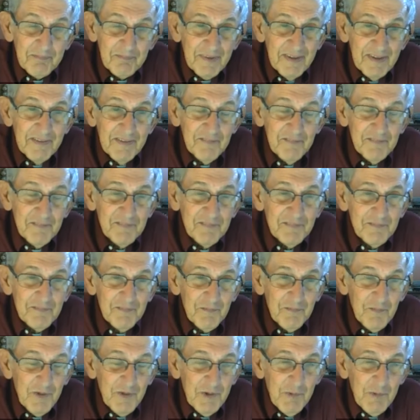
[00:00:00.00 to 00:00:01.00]
If
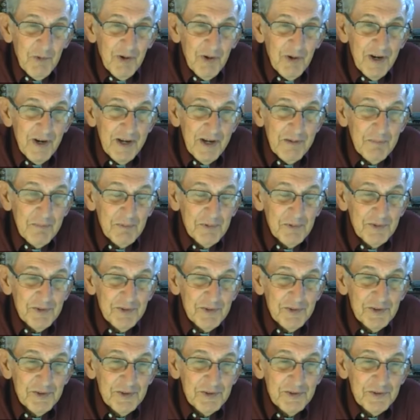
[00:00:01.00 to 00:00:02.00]
we were able
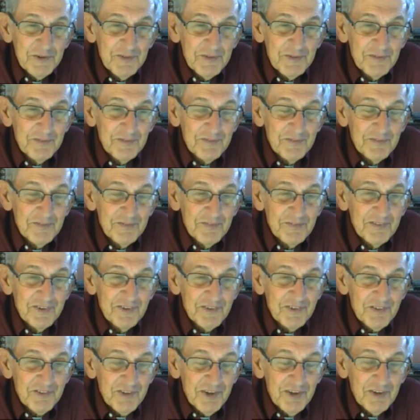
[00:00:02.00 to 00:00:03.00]
to
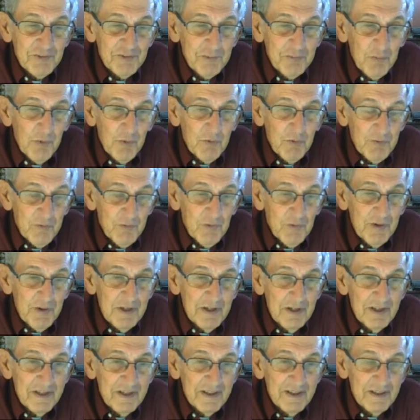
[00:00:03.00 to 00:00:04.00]
discuss more
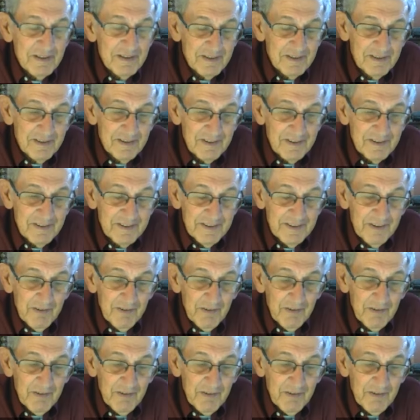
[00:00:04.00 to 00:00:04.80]
freely in our